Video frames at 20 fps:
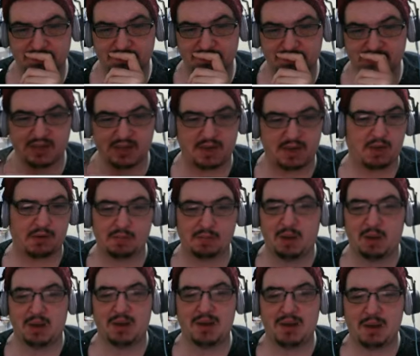Like our
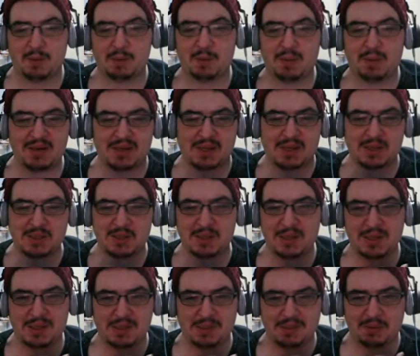bug catching
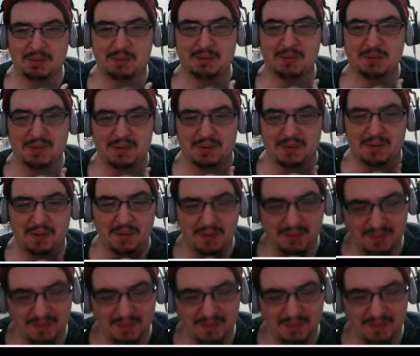didn't go up at all.